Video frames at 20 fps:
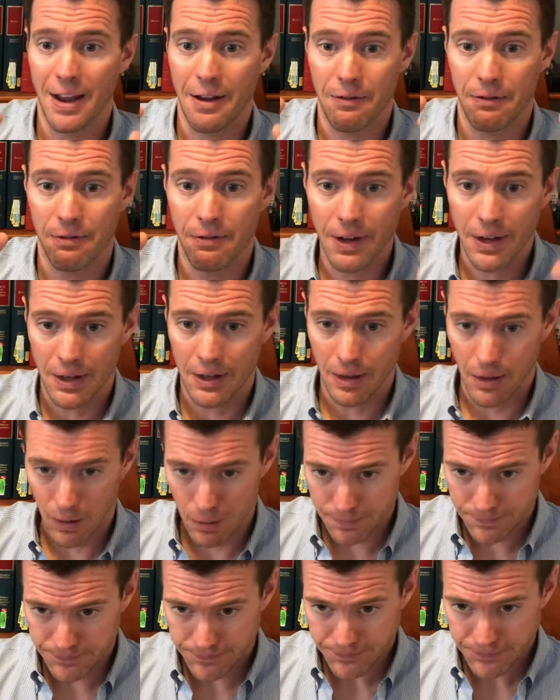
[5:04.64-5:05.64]
a video
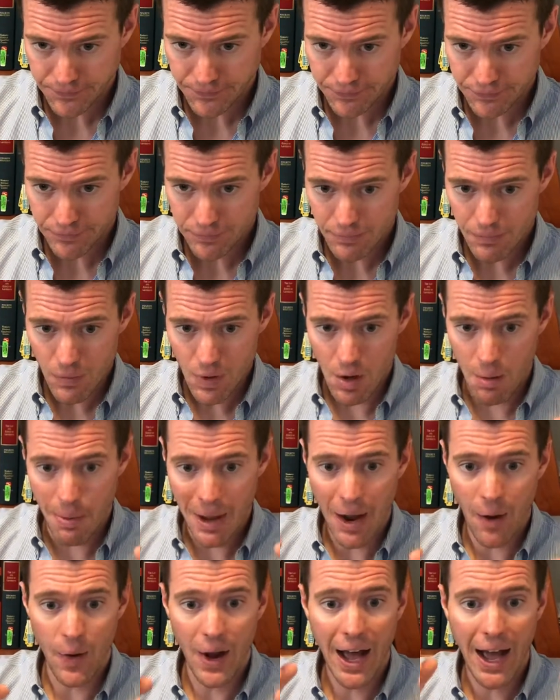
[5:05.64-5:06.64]

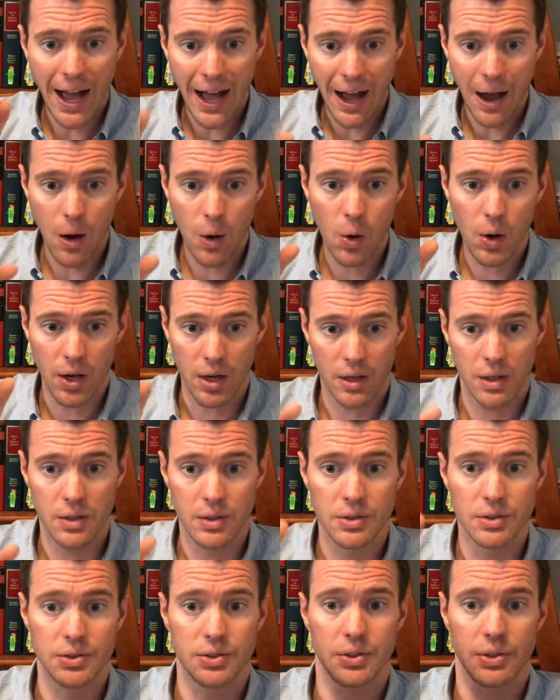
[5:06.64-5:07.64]
about how
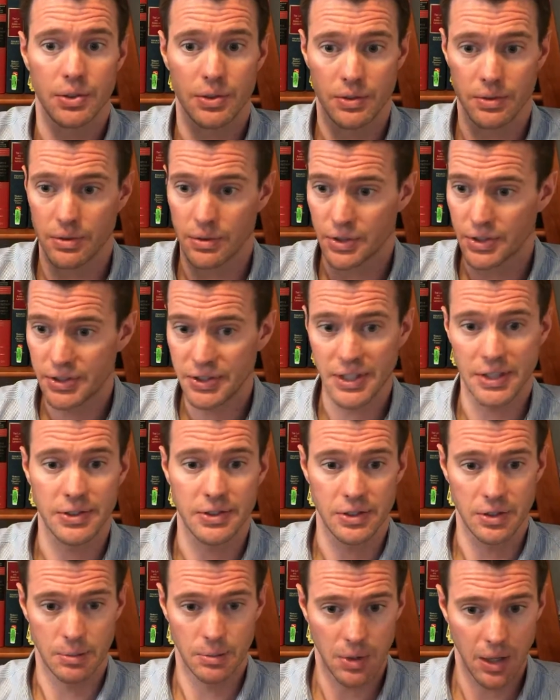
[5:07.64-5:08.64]
his
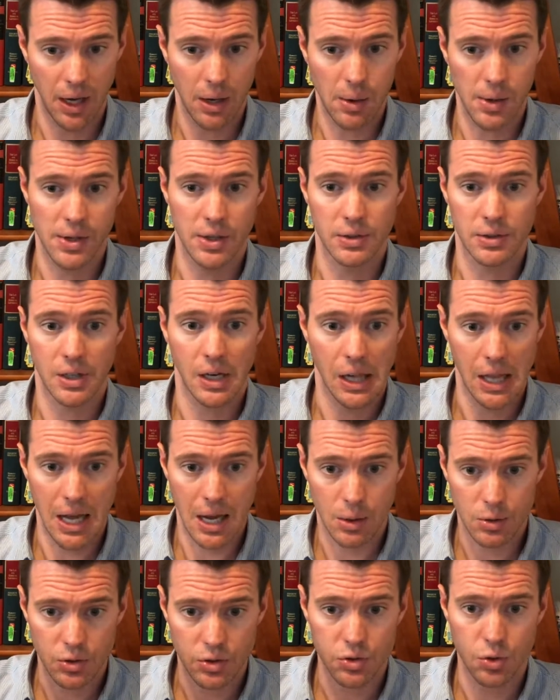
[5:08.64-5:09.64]
system, how his
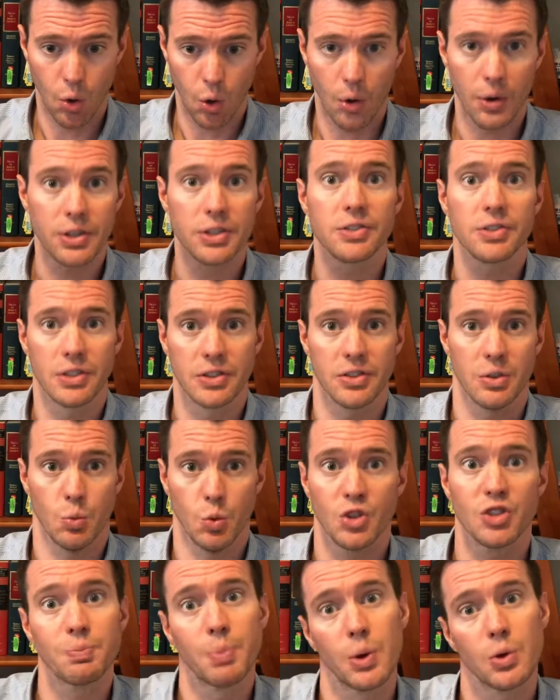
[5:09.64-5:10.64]
cloud storage system
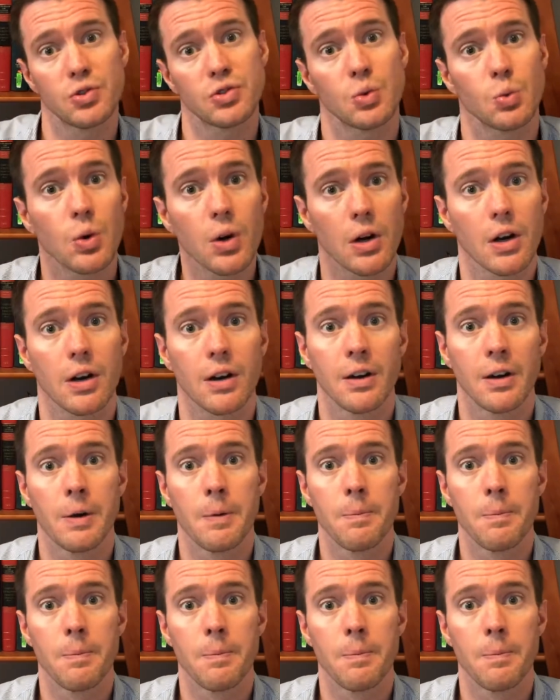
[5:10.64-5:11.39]
was supposed to work.